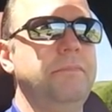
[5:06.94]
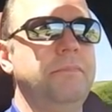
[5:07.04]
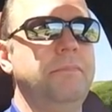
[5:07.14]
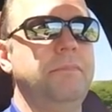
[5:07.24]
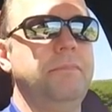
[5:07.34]

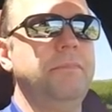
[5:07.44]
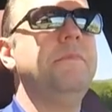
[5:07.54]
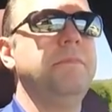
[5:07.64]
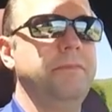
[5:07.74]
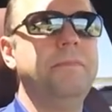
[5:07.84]

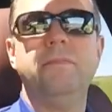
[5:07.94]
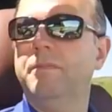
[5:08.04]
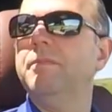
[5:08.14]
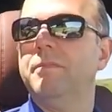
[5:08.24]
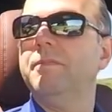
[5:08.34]

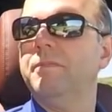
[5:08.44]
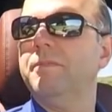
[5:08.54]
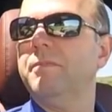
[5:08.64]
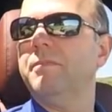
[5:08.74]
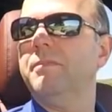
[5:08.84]

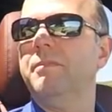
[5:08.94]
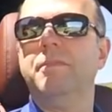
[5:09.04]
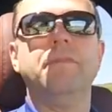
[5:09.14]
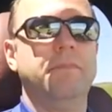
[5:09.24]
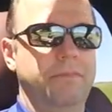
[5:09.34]

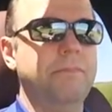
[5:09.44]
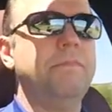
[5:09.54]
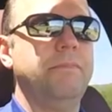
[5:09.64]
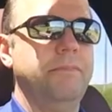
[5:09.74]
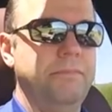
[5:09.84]

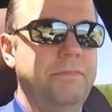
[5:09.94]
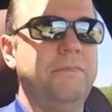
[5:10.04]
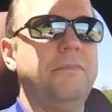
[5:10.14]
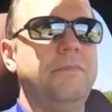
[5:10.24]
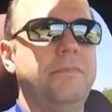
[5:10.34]

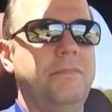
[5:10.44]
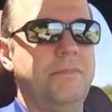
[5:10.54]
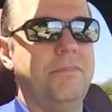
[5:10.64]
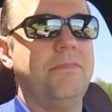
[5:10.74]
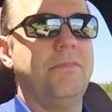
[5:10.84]

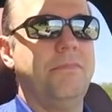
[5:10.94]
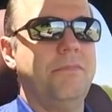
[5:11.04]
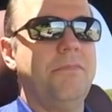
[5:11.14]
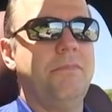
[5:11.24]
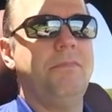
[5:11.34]

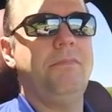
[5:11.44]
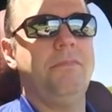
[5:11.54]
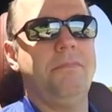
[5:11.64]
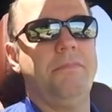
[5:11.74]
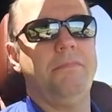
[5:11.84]

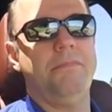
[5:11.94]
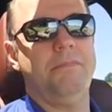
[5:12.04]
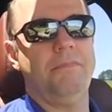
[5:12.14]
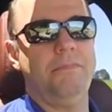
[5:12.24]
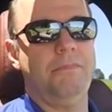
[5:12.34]

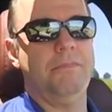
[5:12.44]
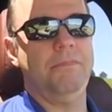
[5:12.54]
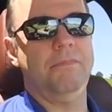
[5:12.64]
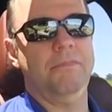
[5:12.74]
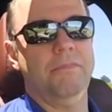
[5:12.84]

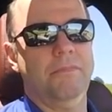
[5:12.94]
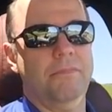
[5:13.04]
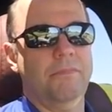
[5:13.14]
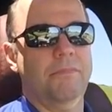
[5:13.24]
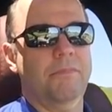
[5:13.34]

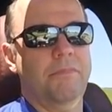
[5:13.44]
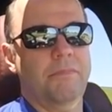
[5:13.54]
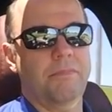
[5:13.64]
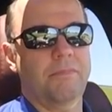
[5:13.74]
(not speaking)